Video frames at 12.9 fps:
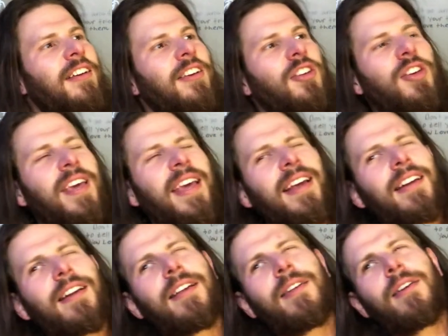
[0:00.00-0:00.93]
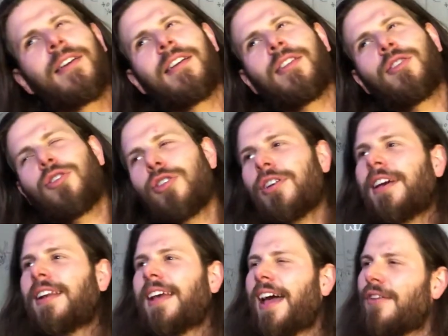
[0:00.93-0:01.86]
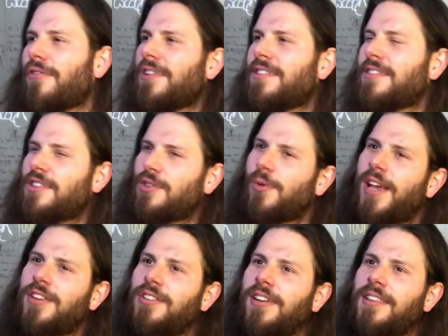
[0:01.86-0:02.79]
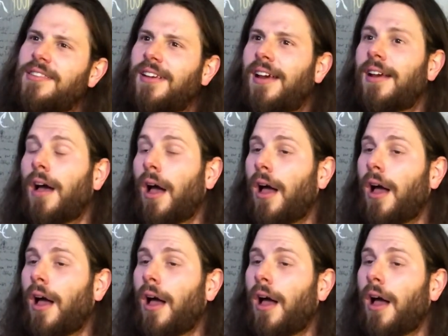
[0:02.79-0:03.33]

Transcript: You can't look at every situation and say,